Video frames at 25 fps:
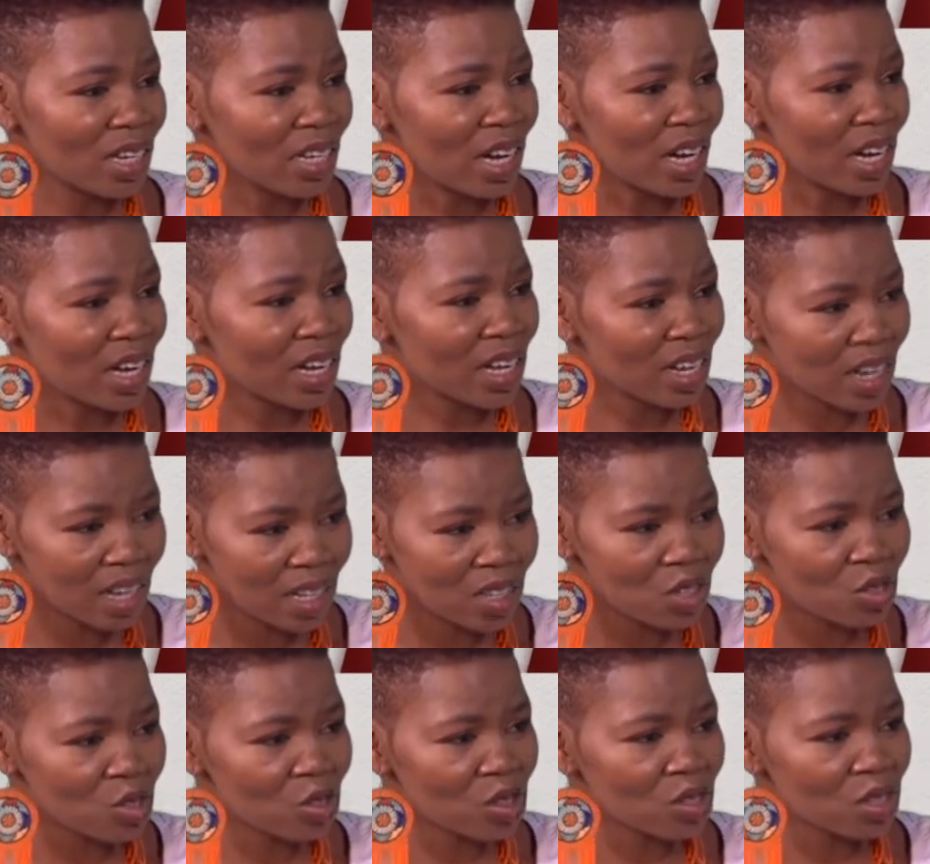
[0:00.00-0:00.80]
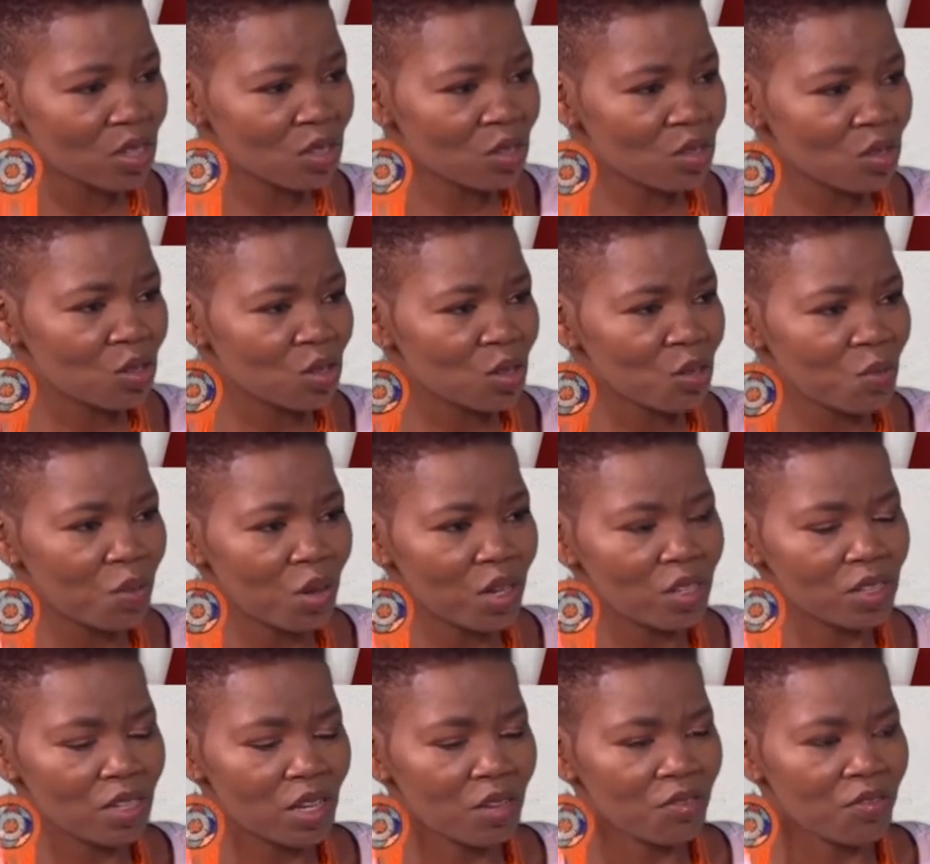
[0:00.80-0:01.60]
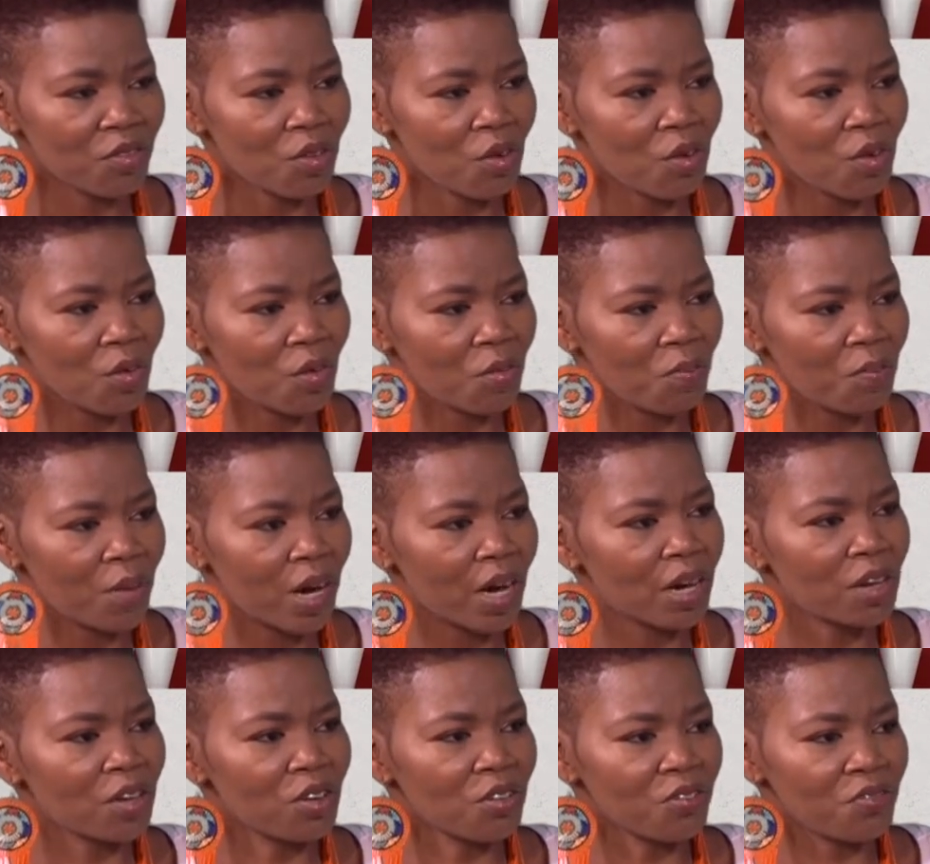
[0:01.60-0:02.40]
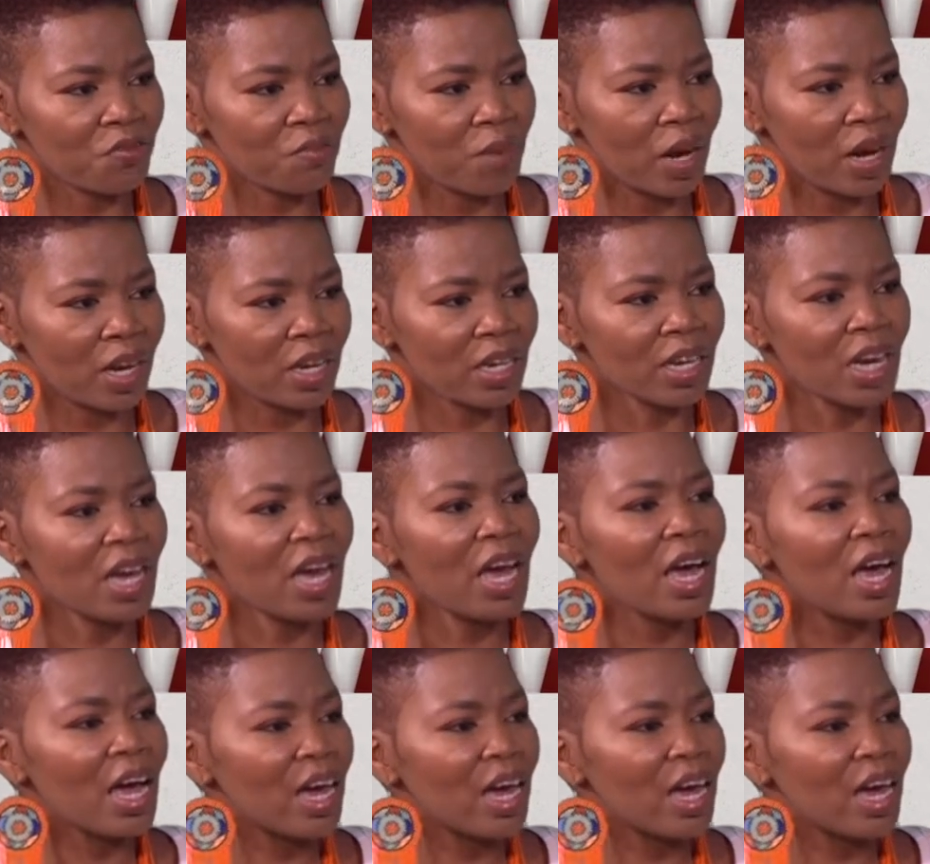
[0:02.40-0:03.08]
agreed to sponsor for part of mine.